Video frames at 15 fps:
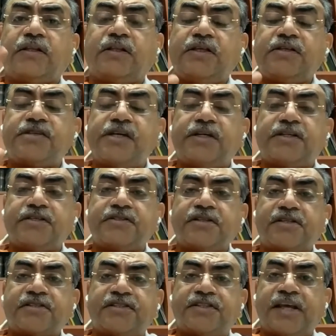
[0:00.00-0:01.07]
This, it
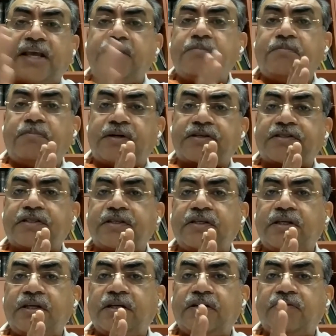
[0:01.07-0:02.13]
is the same
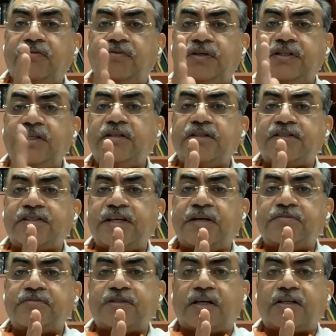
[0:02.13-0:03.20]
person within the
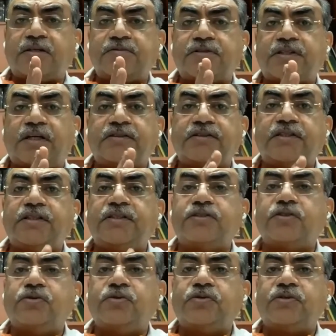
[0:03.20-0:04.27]
same
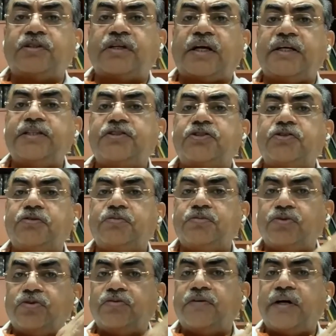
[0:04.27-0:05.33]
circumstances who tries to
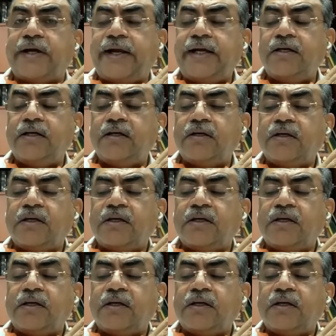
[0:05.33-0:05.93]
move ahead,